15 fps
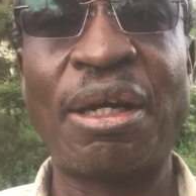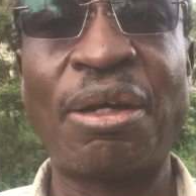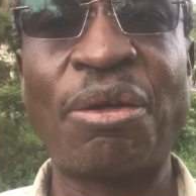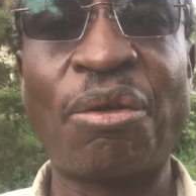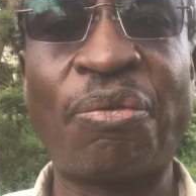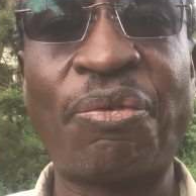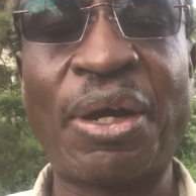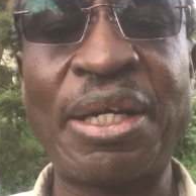
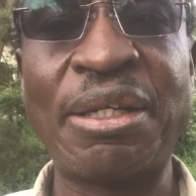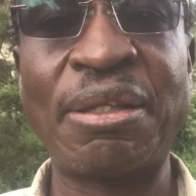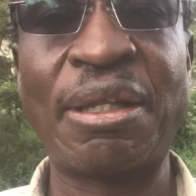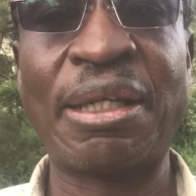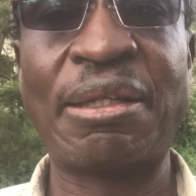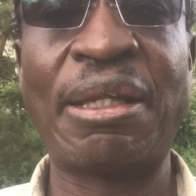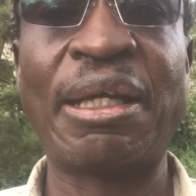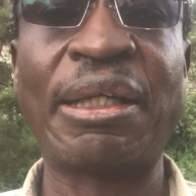you find
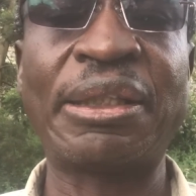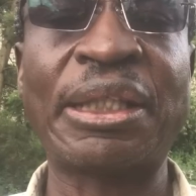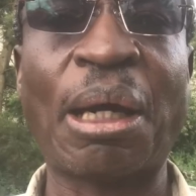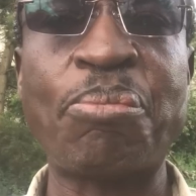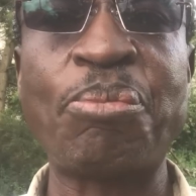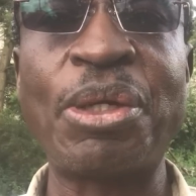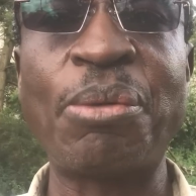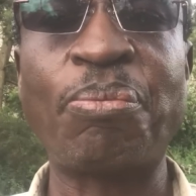that there is a
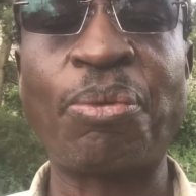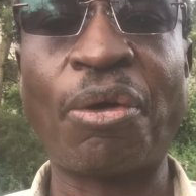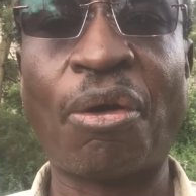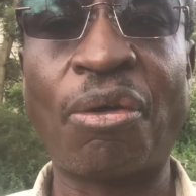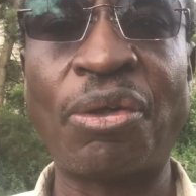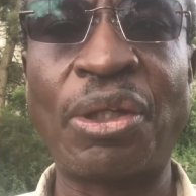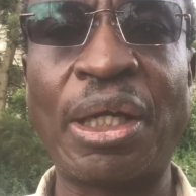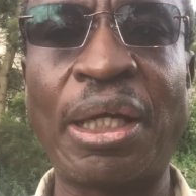beep
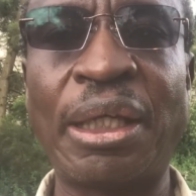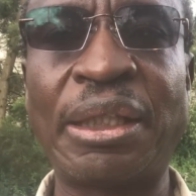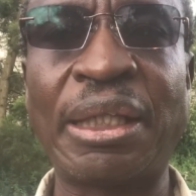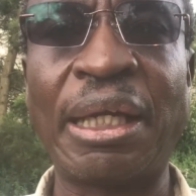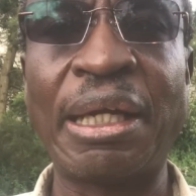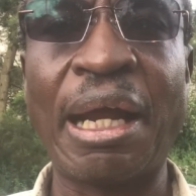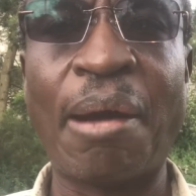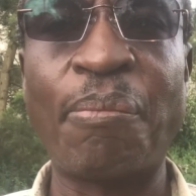on the
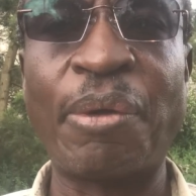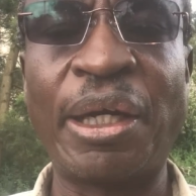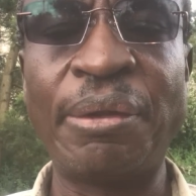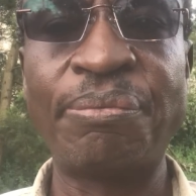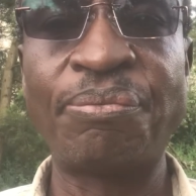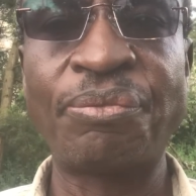till number.